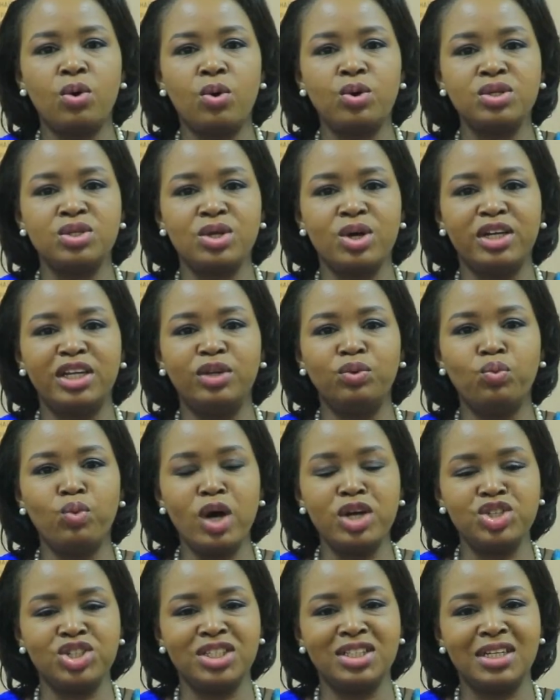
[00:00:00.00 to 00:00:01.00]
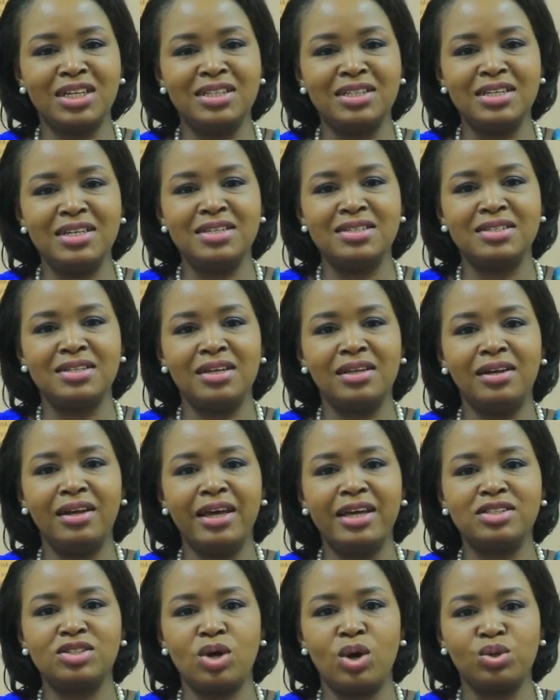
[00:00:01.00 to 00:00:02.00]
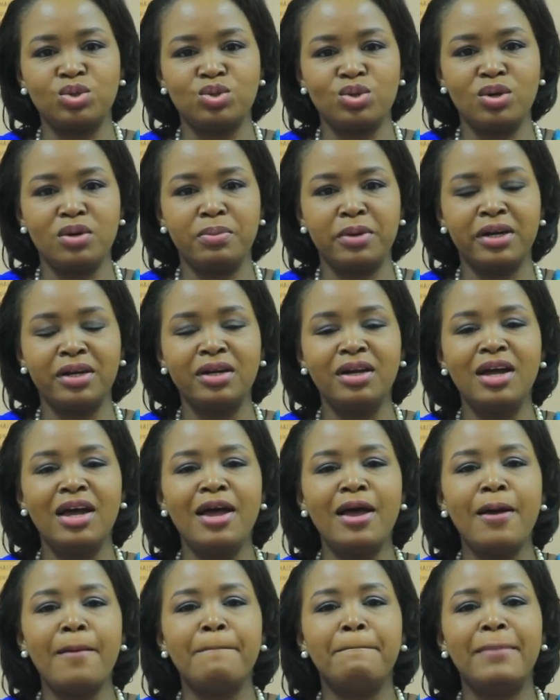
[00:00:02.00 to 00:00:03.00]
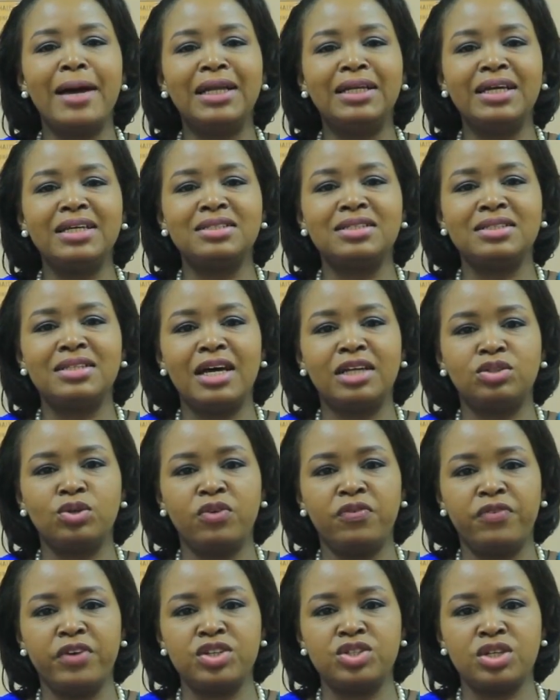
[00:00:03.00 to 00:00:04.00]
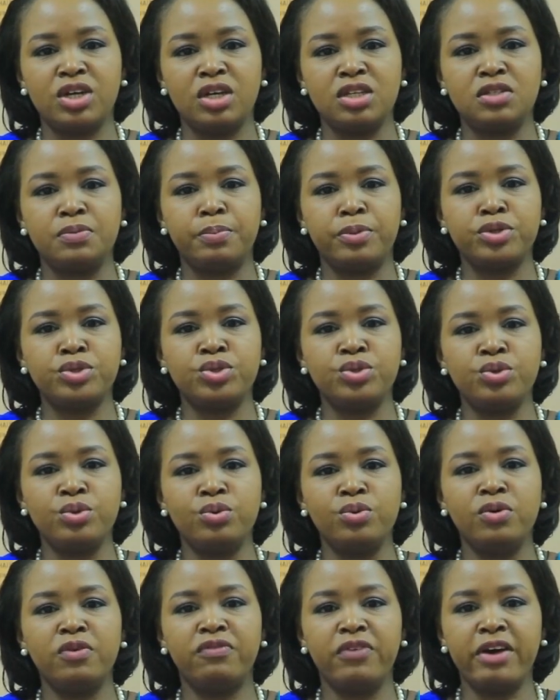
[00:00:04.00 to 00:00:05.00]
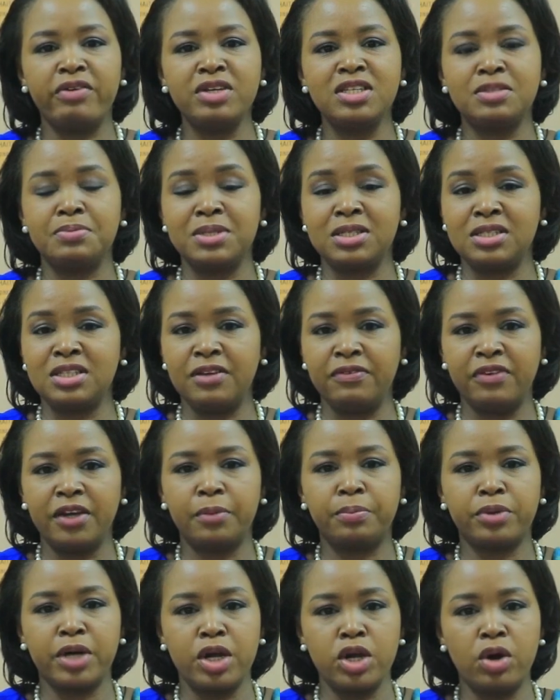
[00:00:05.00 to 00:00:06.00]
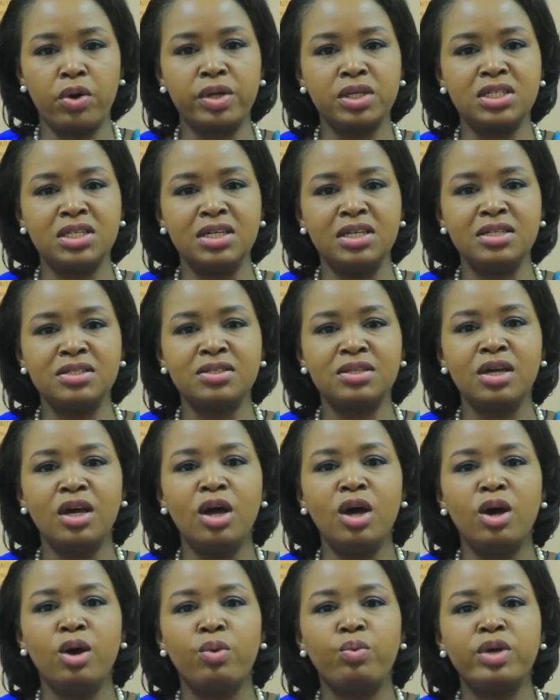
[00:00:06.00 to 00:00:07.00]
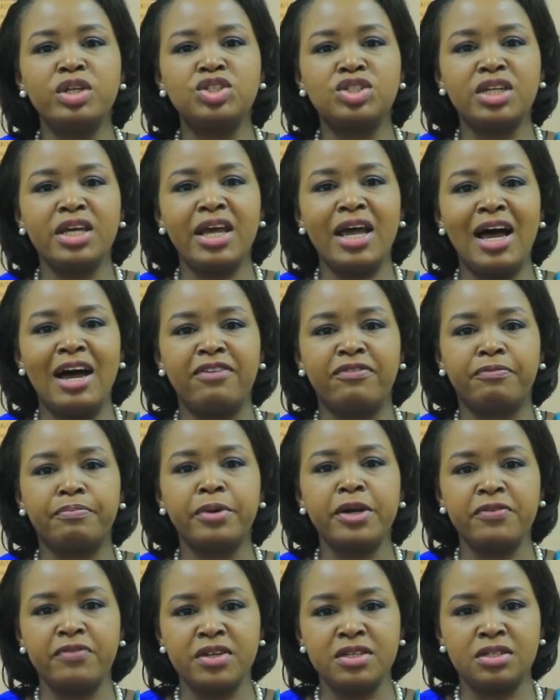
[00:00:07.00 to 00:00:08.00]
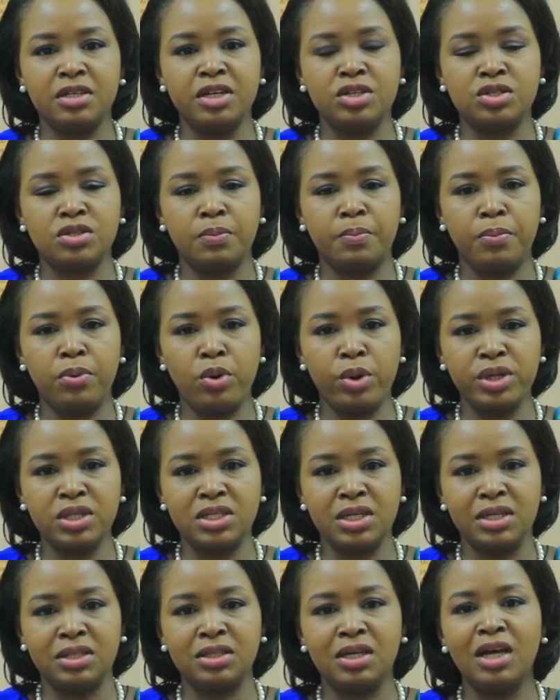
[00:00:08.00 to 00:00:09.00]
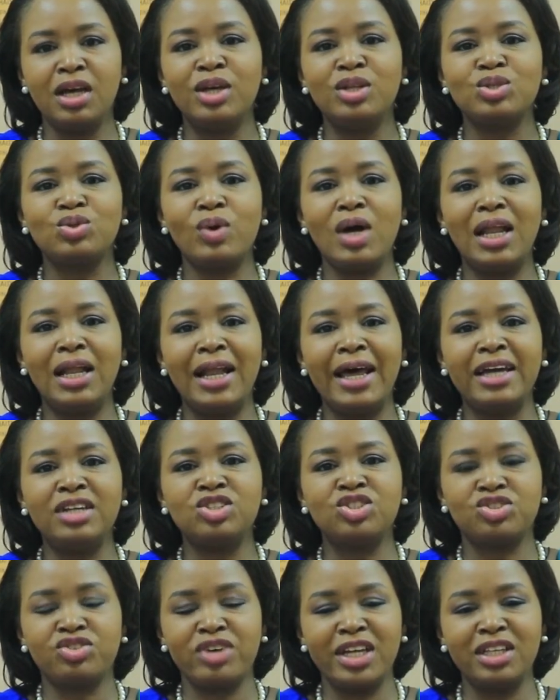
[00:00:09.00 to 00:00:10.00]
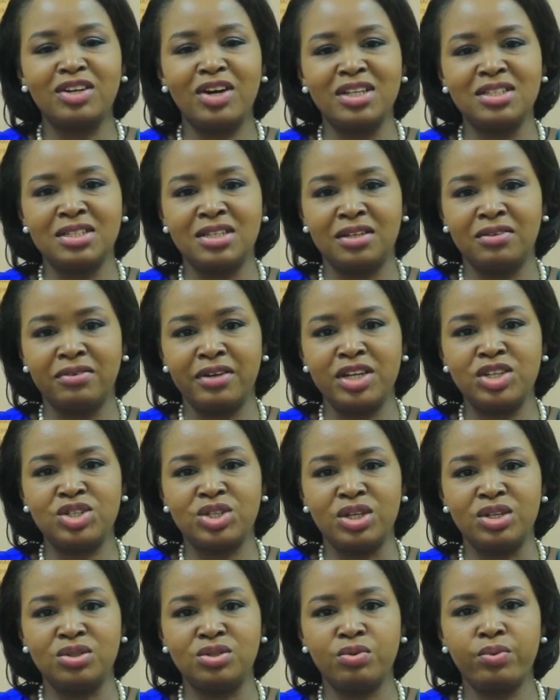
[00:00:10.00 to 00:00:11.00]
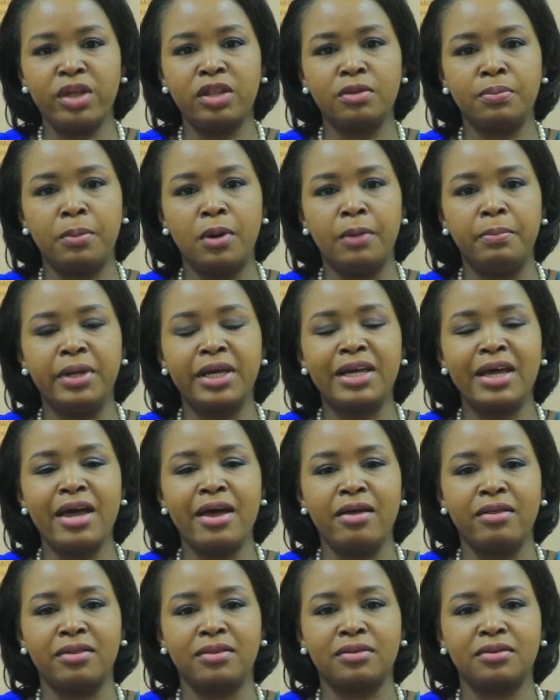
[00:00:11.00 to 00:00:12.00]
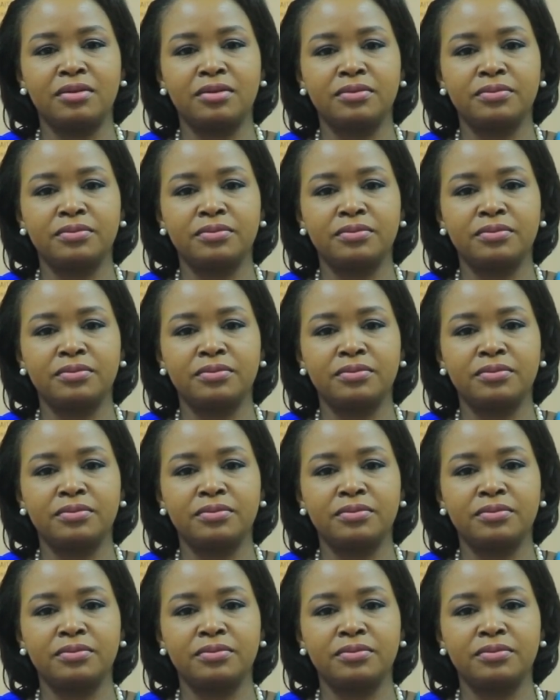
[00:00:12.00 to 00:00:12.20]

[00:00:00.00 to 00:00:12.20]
COSOD in Washington, D.C. late October mandated that officials pursue very specific priorities, which they have previously supported, to align trade considerations with public health.